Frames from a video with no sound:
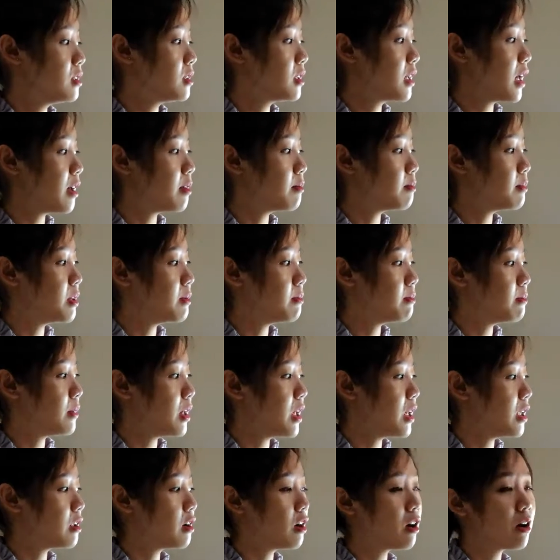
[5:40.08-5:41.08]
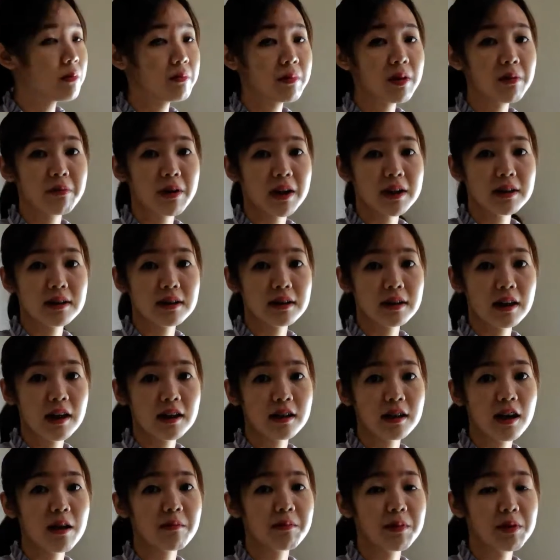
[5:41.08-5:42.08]
can be made, or made by sand
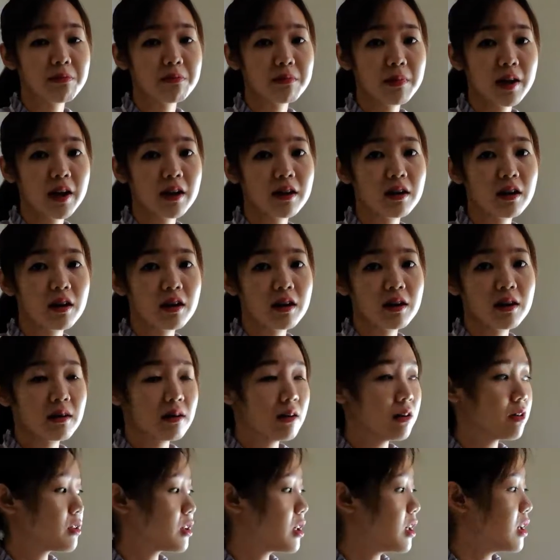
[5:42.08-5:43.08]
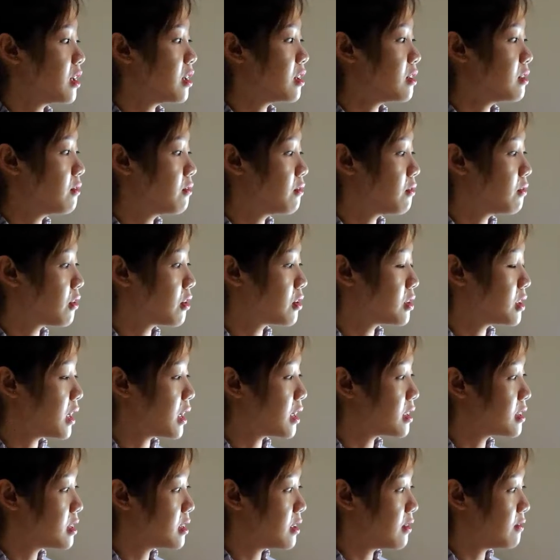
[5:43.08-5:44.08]
can be made, okay, for their
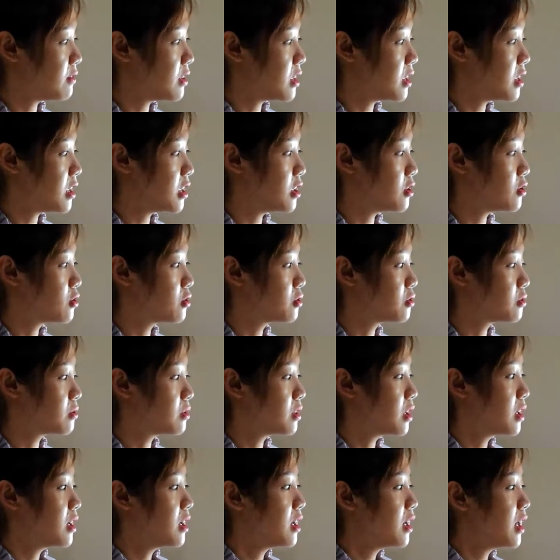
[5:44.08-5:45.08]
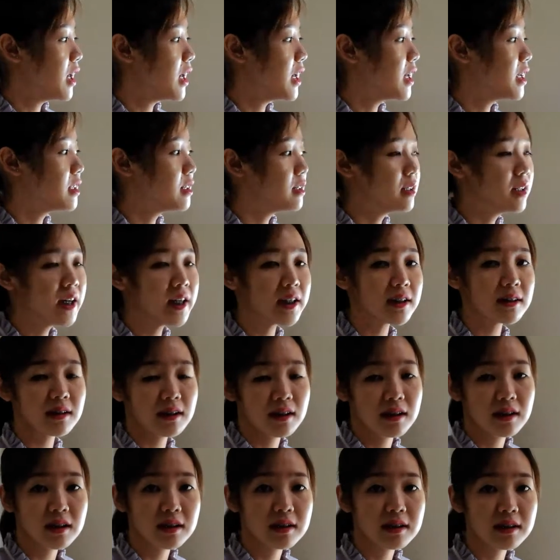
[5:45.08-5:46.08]
safety issue. And next,
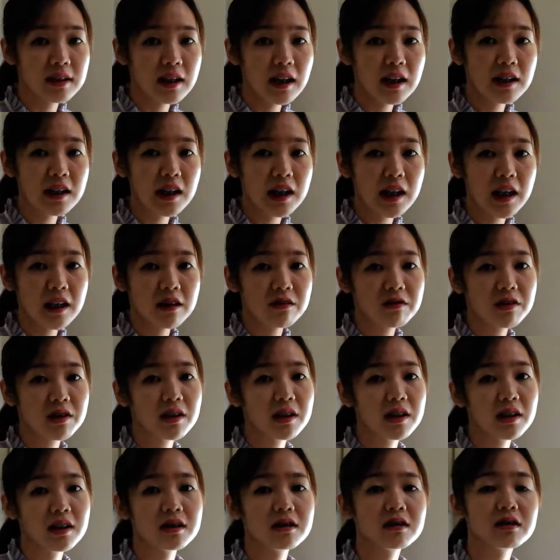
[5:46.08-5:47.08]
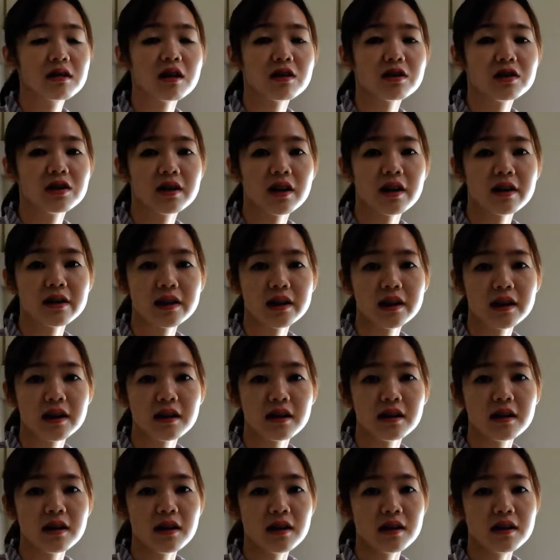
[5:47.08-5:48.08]
the sand area is not
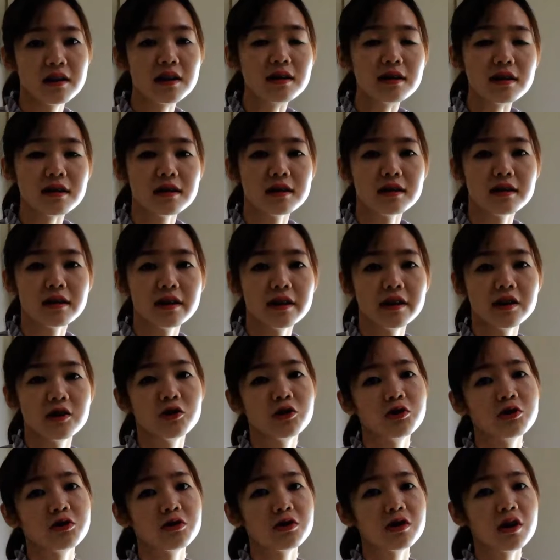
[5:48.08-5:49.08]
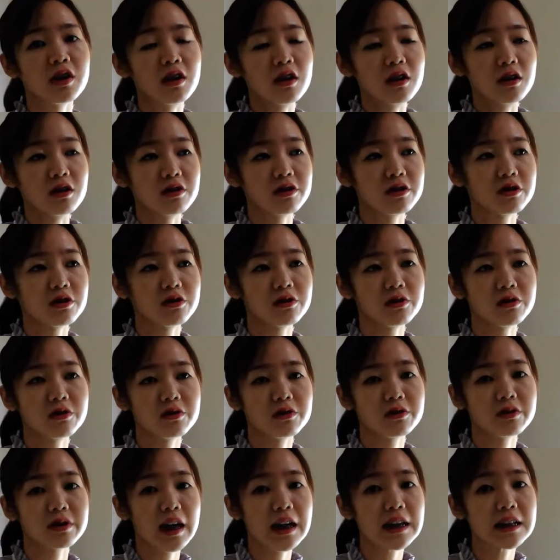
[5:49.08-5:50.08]
sheltered. This is the issue.
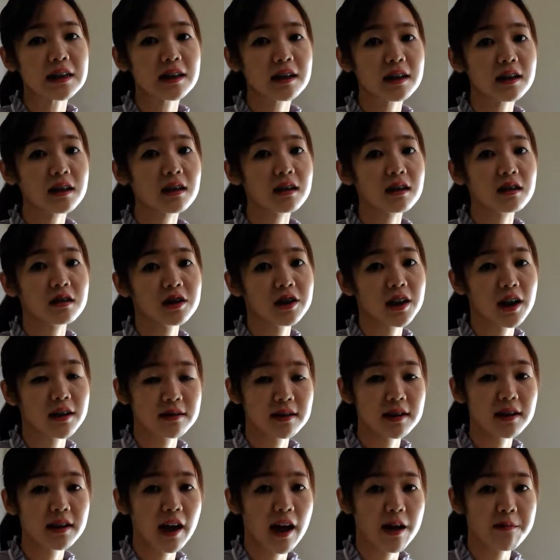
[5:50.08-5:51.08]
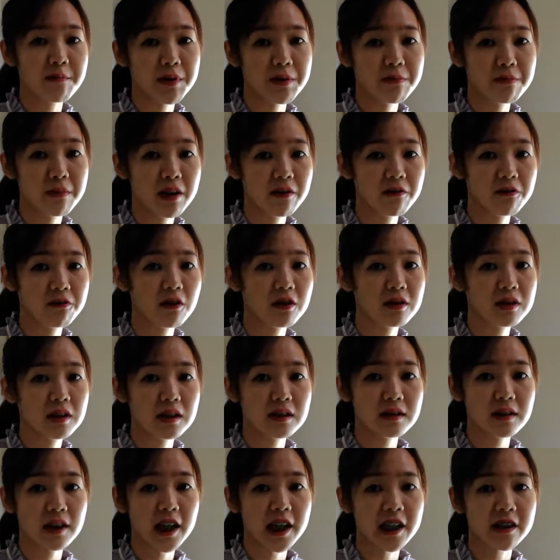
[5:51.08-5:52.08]
So I think shelter can be made for
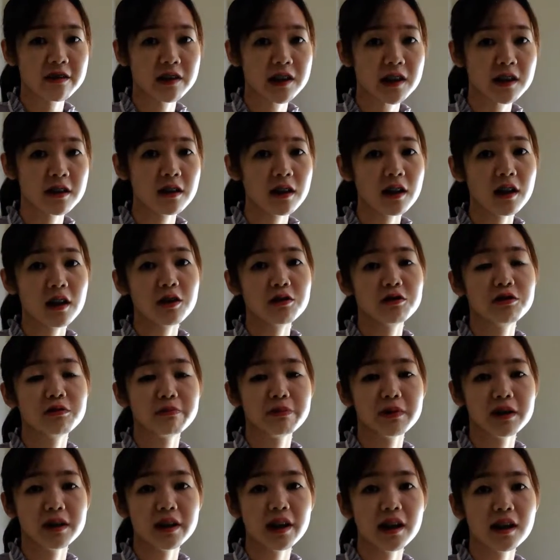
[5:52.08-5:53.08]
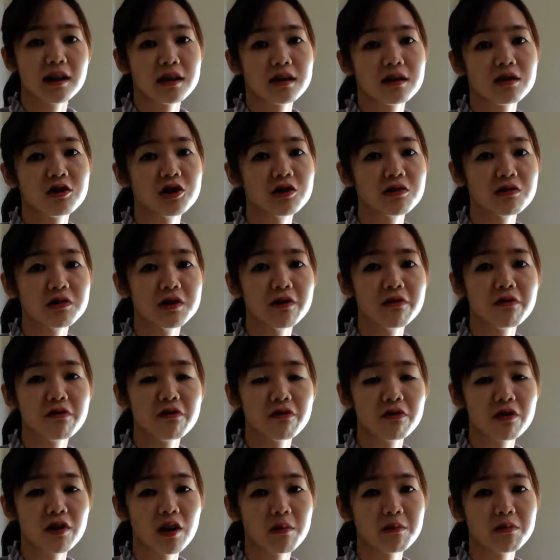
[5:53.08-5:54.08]
this area to protect the children
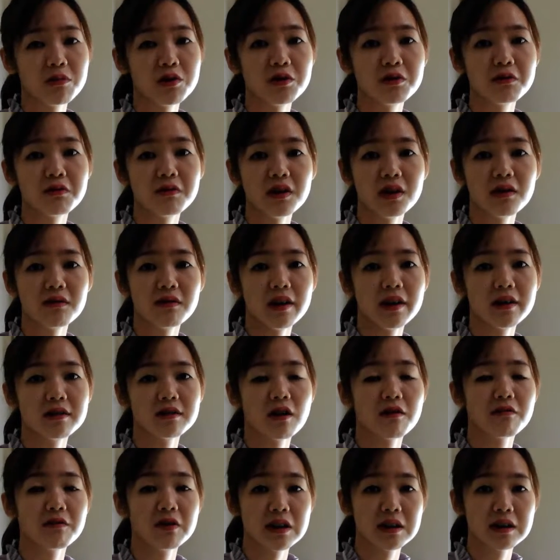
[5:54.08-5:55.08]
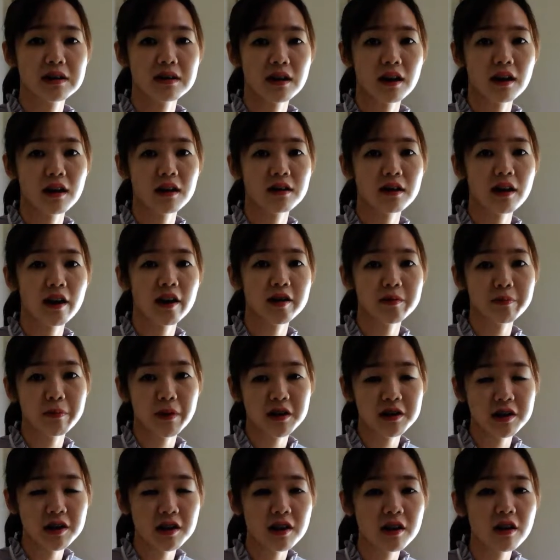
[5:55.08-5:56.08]
from UV rays of the sun,
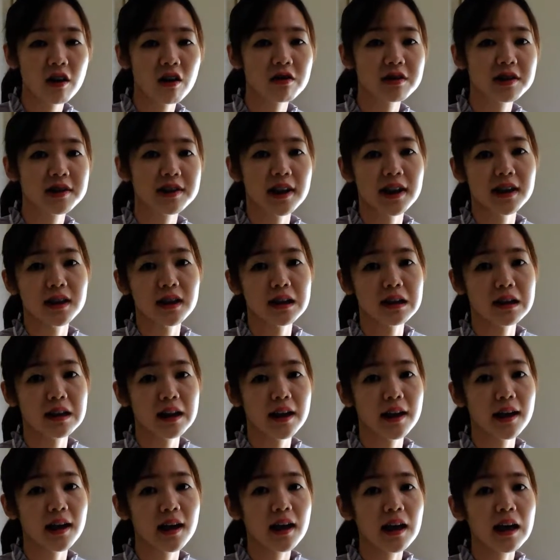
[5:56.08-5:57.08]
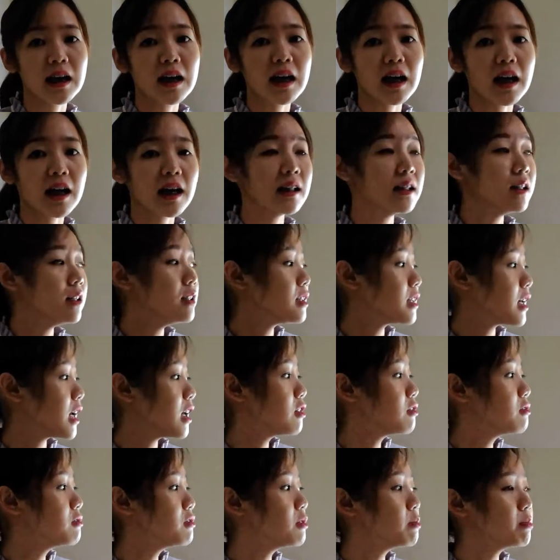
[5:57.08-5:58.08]
especially on sunny day. And it can
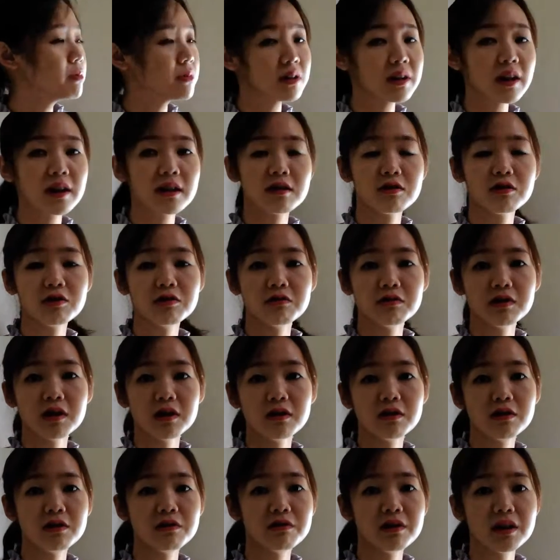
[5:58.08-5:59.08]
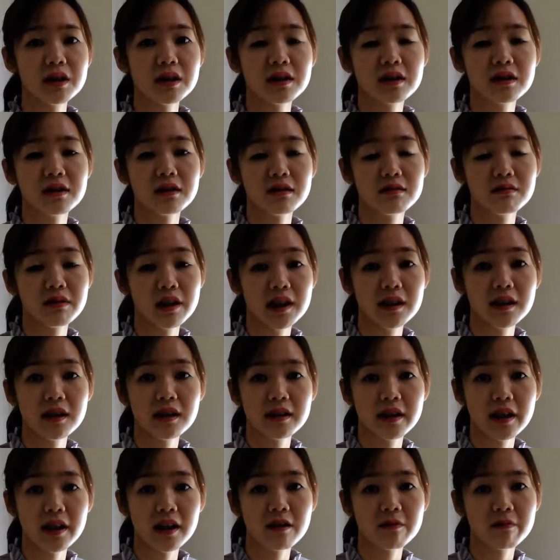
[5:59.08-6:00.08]
also protect the children during the rainy
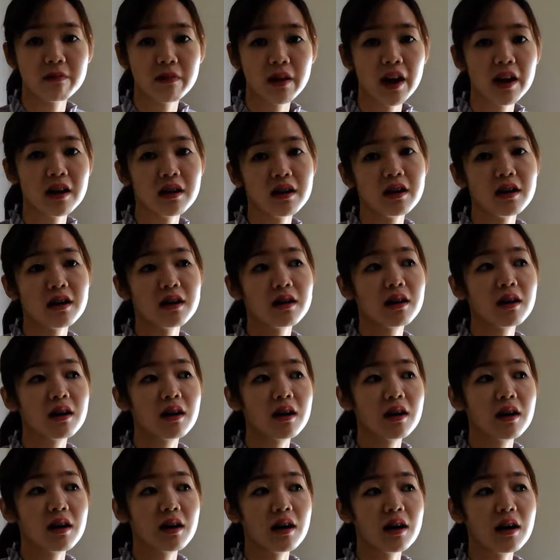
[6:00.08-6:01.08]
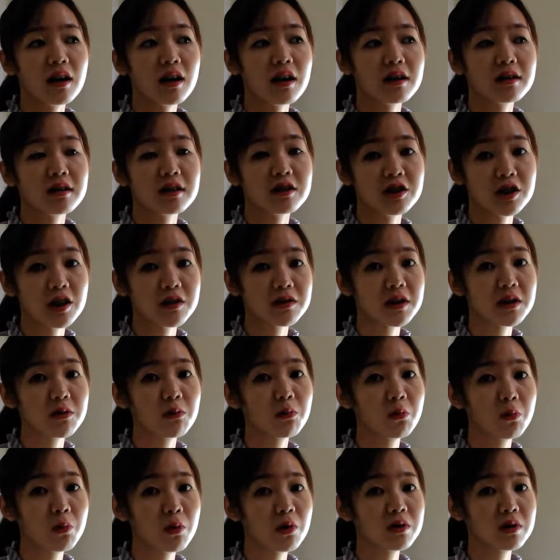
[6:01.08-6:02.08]
day, and the shelter
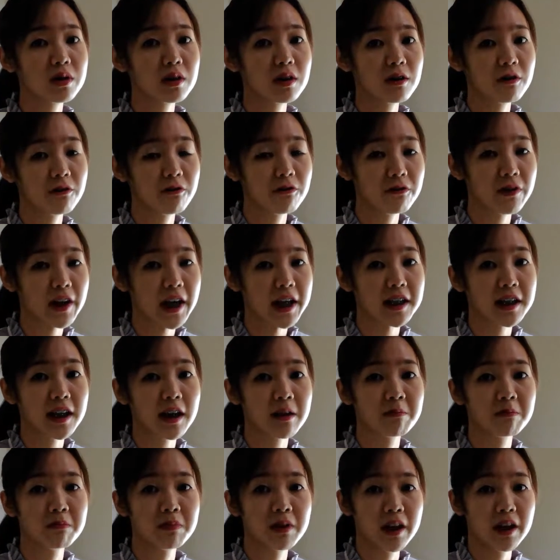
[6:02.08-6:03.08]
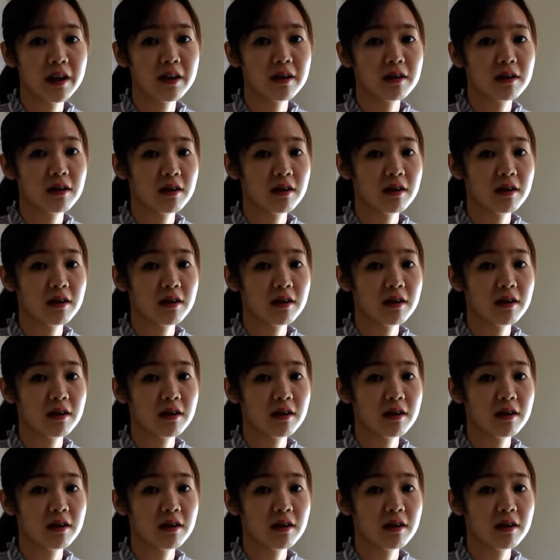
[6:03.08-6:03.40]
won't affect their play.